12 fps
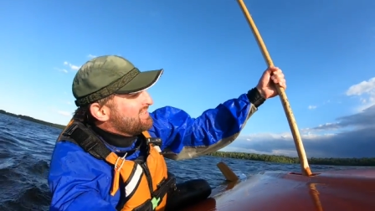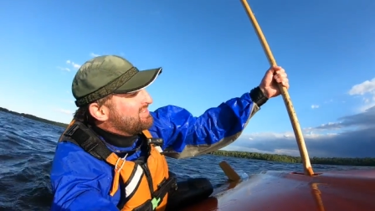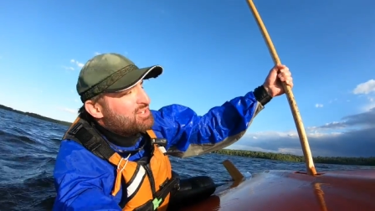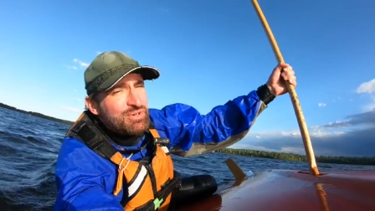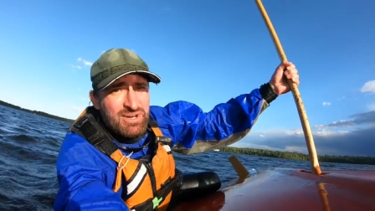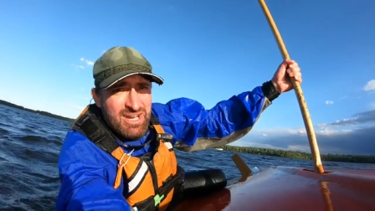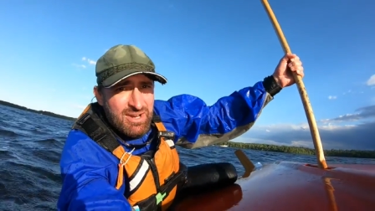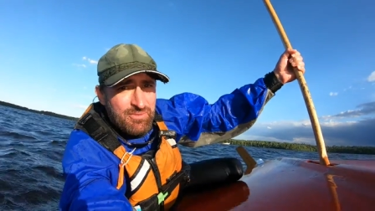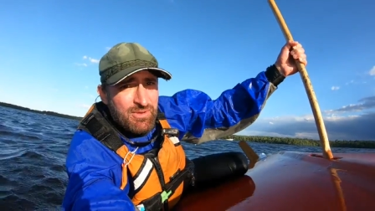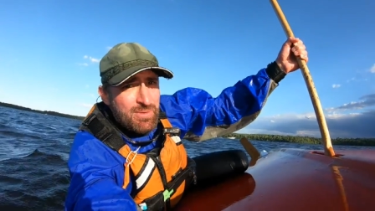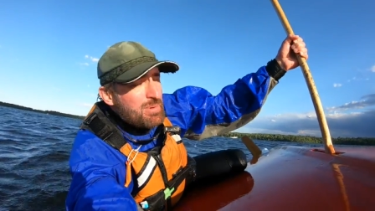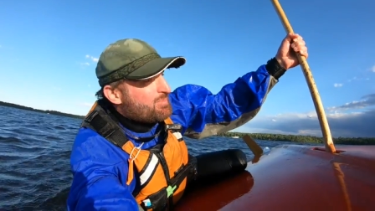to uh,
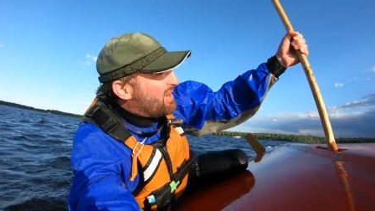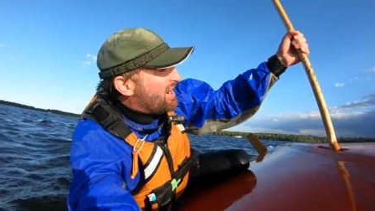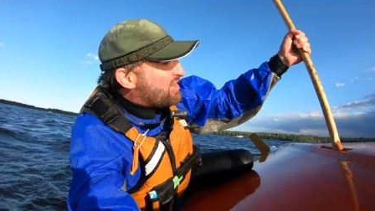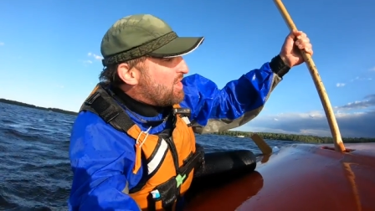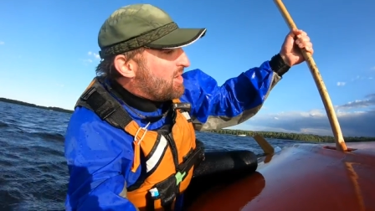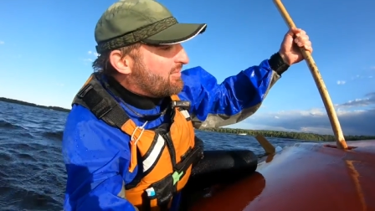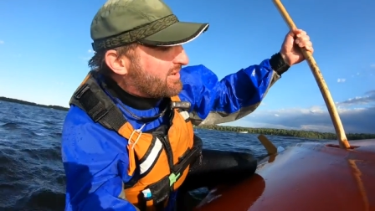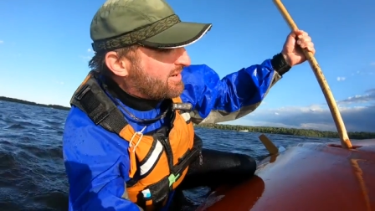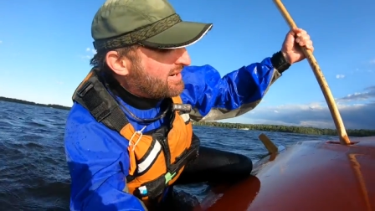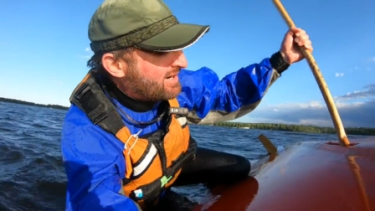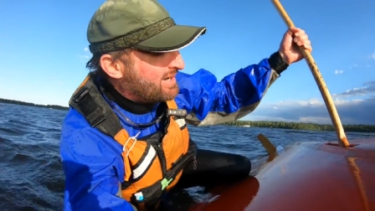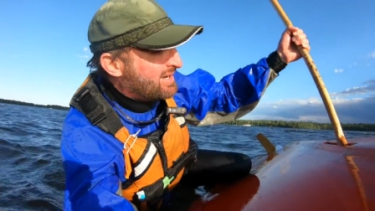flip it back over,
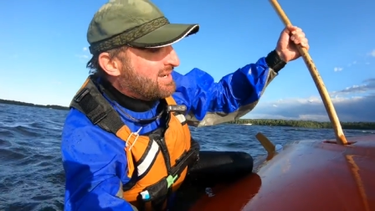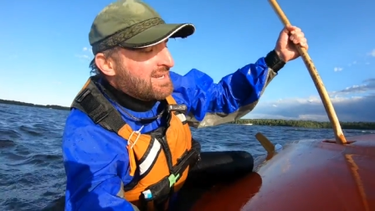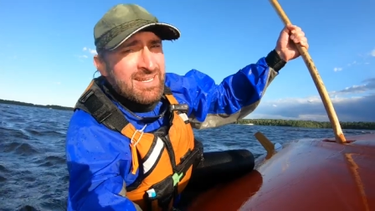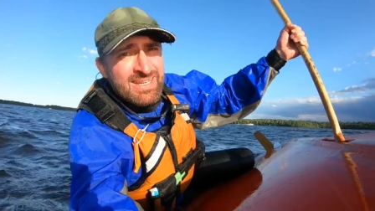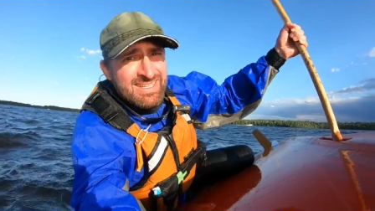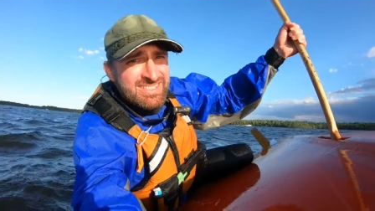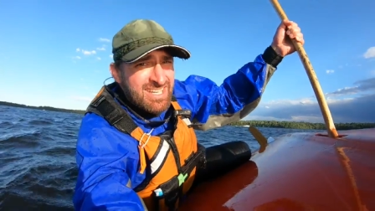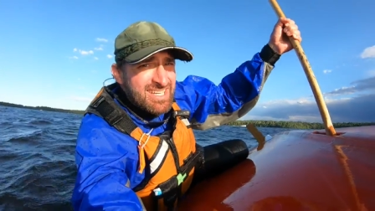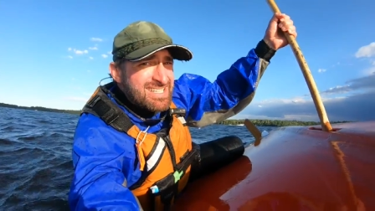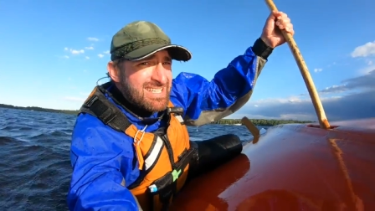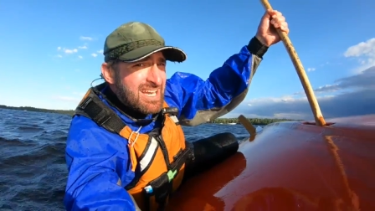just